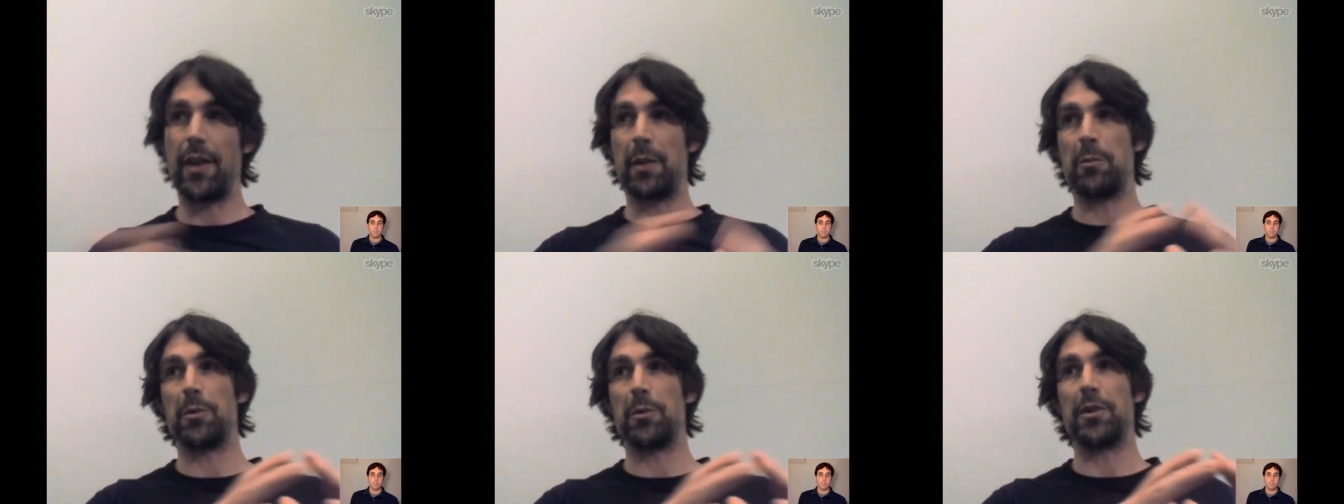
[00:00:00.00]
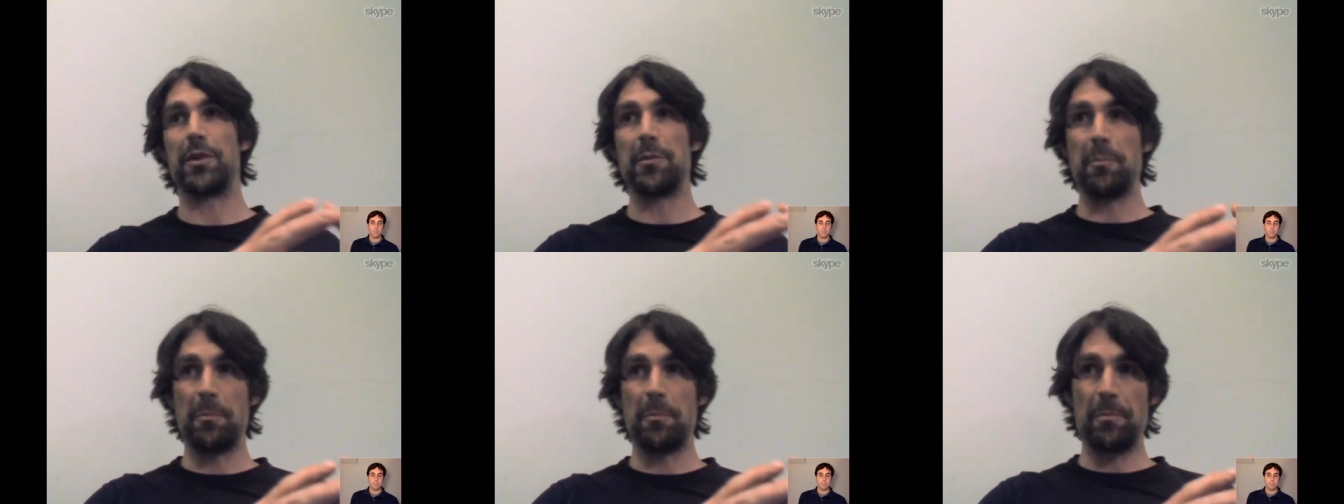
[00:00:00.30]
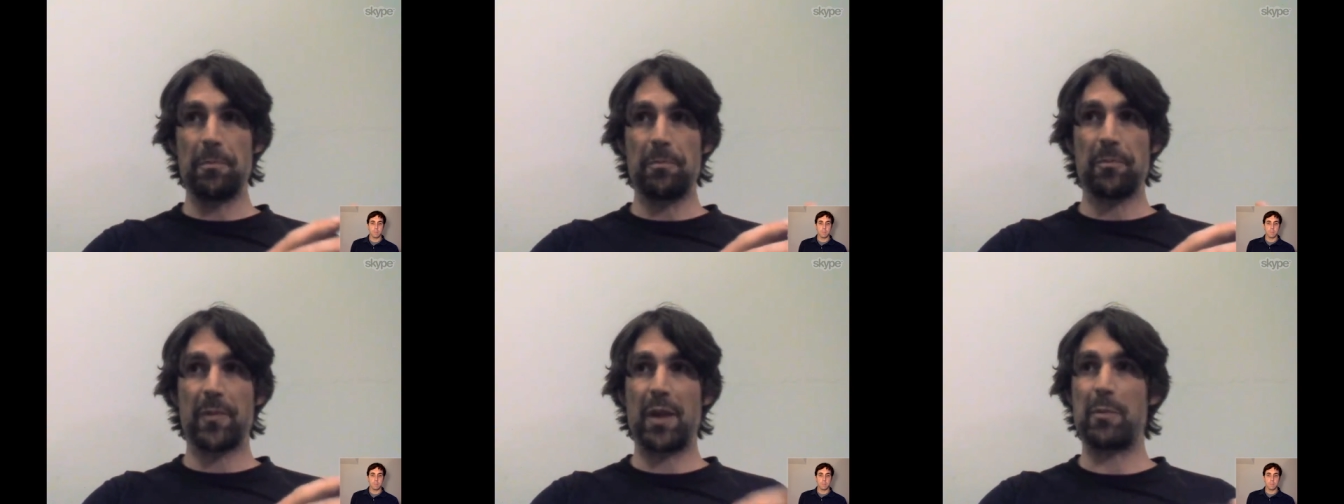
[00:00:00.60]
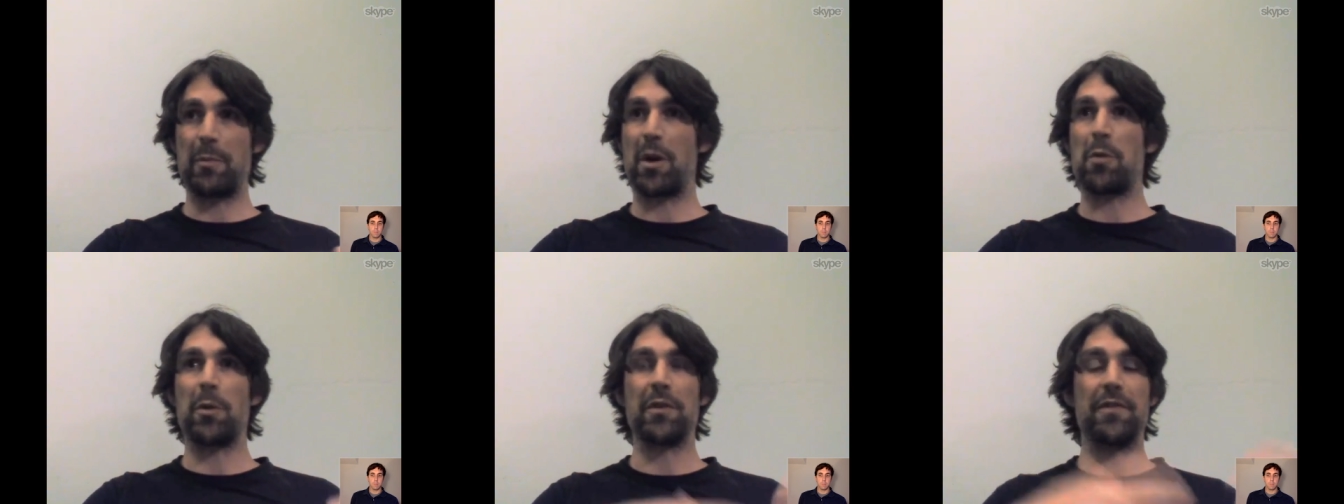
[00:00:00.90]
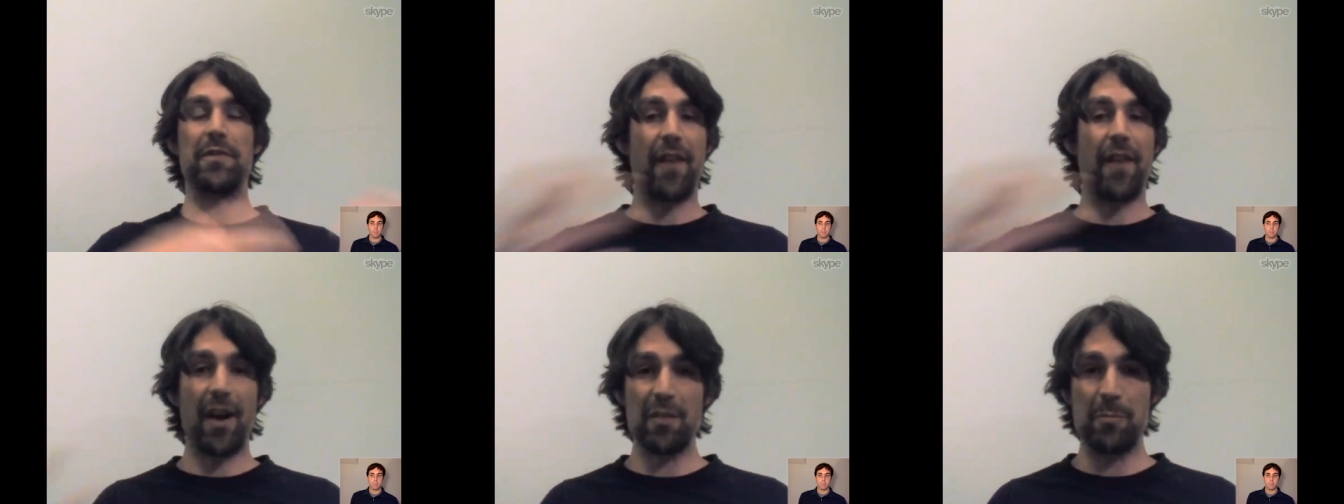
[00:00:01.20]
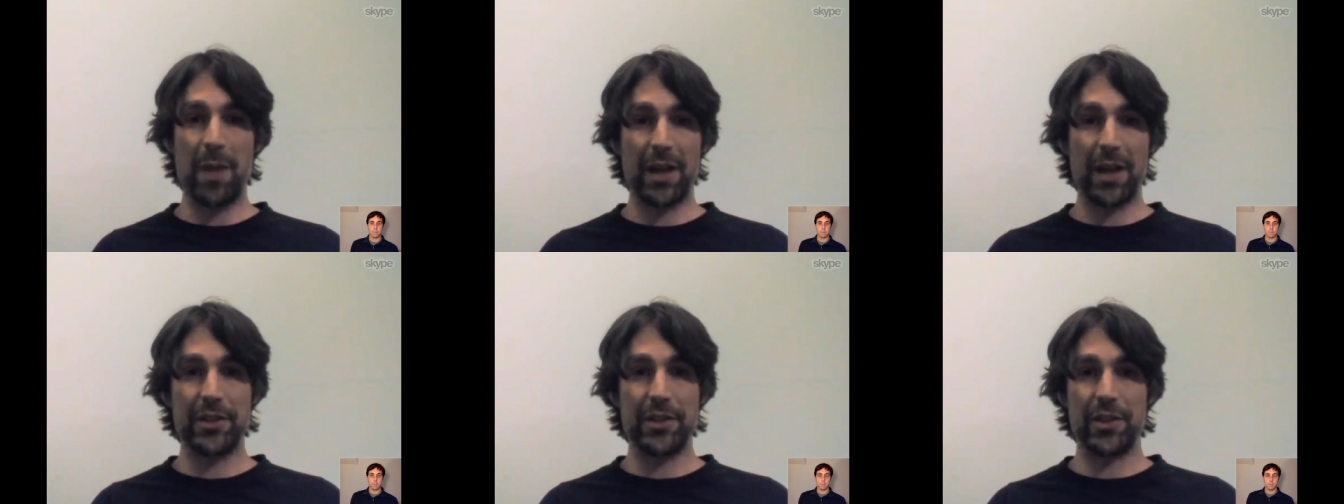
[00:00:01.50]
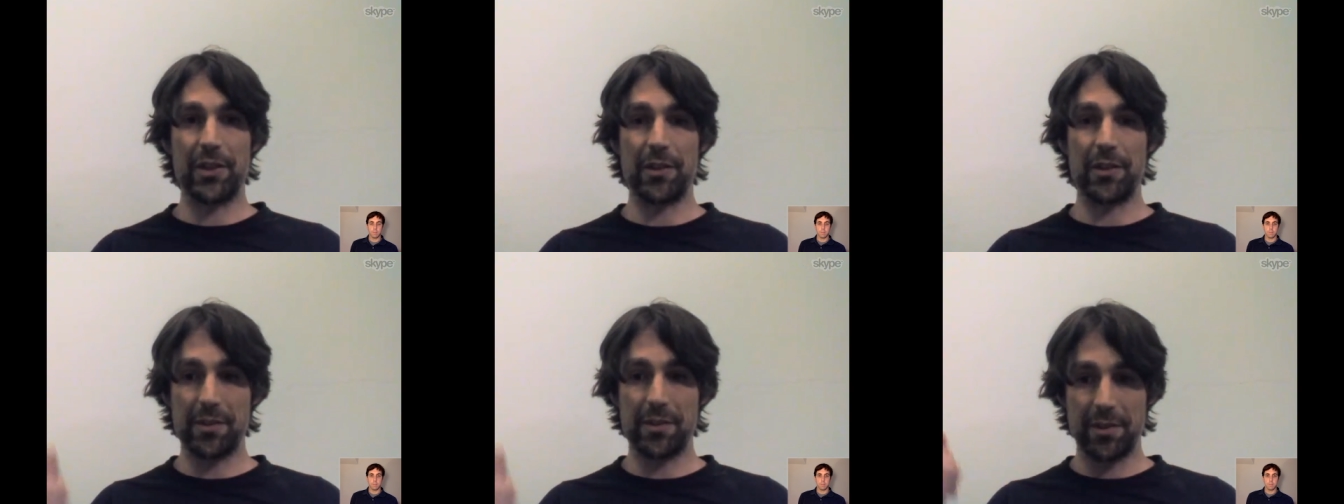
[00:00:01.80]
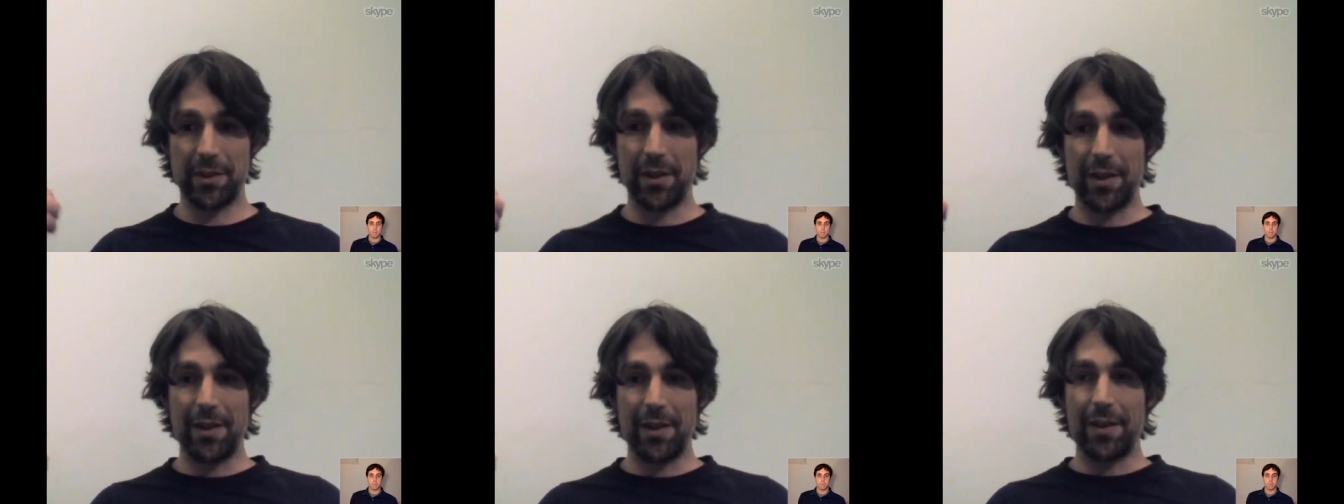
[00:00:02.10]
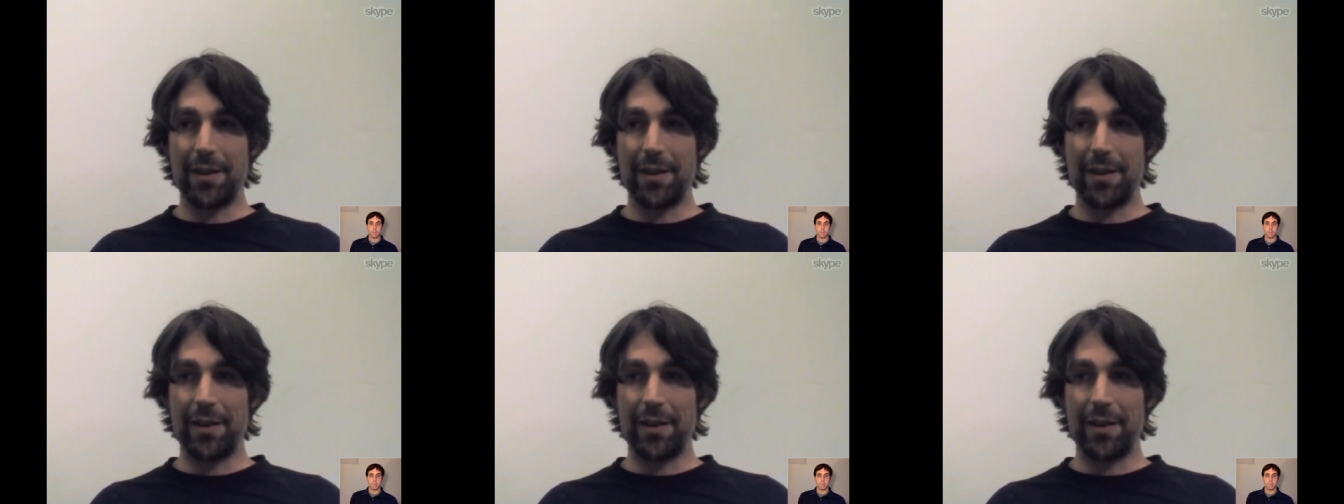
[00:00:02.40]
They might win 5 matches,